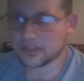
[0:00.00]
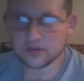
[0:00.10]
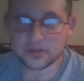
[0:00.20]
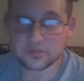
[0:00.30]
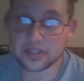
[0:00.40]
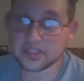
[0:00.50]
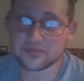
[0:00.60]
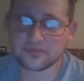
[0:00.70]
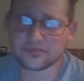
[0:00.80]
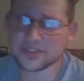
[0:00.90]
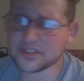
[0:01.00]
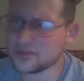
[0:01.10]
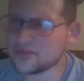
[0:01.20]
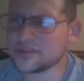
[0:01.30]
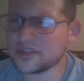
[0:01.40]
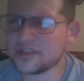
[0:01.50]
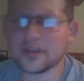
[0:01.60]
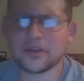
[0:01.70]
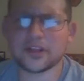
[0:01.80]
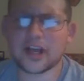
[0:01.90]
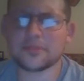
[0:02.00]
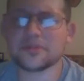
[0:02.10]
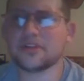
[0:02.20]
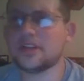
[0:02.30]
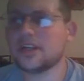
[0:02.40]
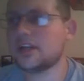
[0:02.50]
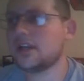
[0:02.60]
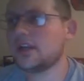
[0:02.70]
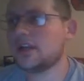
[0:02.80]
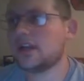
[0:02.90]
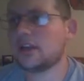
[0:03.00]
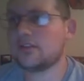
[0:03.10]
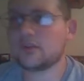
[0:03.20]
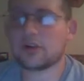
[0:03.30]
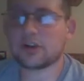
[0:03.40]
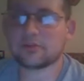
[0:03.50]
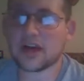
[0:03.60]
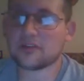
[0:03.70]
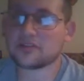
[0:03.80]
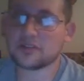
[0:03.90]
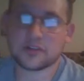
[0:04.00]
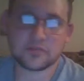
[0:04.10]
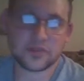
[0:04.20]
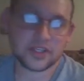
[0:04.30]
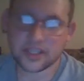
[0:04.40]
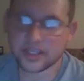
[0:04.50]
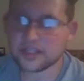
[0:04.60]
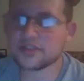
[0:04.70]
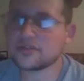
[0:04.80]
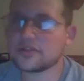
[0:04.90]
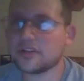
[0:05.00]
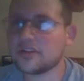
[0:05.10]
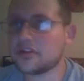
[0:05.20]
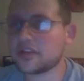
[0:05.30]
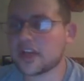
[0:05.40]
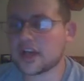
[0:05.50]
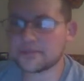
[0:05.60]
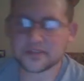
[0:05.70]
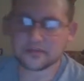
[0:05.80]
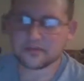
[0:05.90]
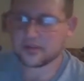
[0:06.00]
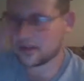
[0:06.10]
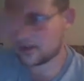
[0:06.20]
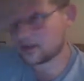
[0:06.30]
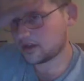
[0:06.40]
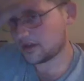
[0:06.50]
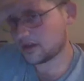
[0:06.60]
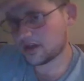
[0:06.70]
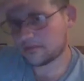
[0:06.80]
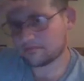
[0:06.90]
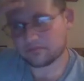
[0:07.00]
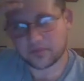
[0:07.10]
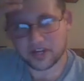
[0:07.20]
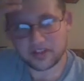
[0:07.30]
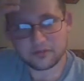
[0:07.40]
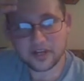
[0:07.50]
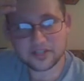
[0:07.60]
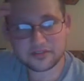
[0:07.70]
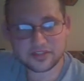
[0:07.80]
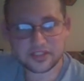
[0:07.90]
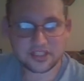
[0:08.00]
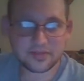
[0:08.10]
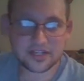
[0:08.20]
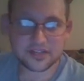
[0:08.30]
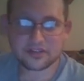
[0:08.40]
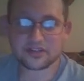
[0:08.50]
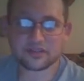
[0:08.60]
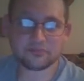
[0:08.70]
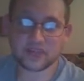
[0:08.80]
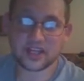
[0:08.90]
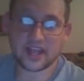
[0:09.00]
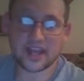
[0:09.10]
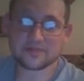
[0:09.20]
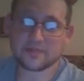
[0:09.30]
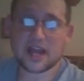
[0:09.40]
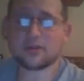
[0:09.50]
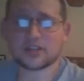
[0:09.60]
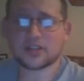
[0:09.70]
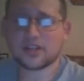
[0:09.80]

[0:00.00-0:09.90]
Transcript: USB is usually the only option. If you want a mouse, USB again is usually the only option. But otherwise, you just need to make sure it has power.